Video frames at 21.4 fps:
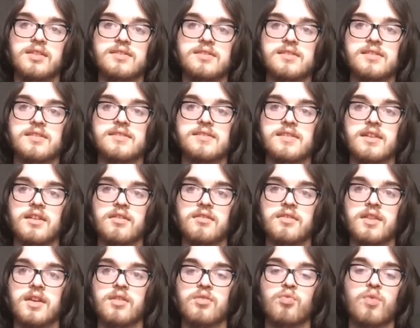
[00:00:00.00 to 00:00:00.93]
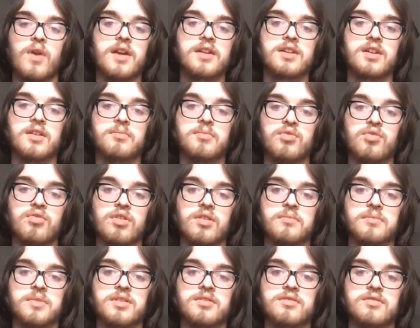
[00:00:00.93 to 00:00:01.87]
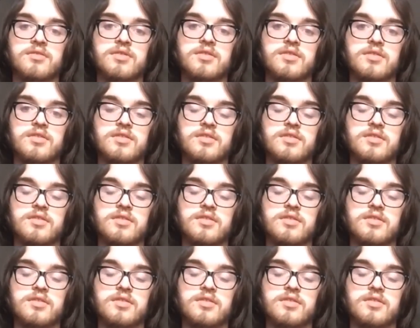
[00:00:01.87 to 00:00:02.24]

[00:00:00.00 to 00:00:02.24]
sends out that wake-up hormone.